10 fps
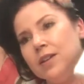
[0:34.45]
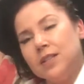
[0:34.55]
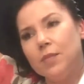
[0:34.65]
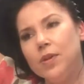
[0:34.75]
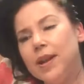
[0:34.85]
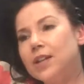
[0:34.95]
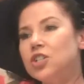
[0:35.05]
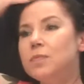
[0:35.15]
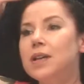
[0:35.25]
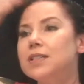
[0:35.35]
So I'm not
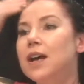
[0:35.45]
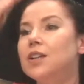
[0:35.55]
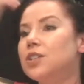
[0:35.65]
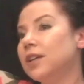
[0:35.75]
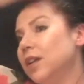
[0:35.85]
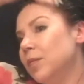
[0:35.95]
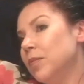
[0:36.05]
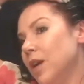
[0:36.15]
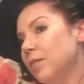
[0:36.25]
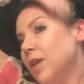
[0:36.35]
actually massaging it in,
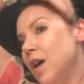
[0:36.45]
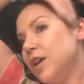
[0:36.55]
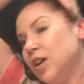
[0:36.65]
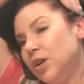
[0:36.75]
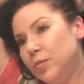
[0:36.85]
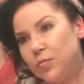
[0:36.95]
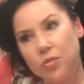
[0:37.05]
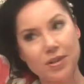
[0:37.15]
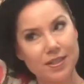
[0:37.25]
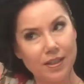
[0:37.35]
but I'm kind of
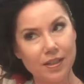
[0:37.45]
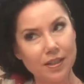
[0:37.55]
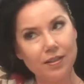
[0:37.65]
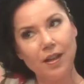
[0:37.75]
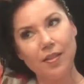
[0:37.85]
pressing it in,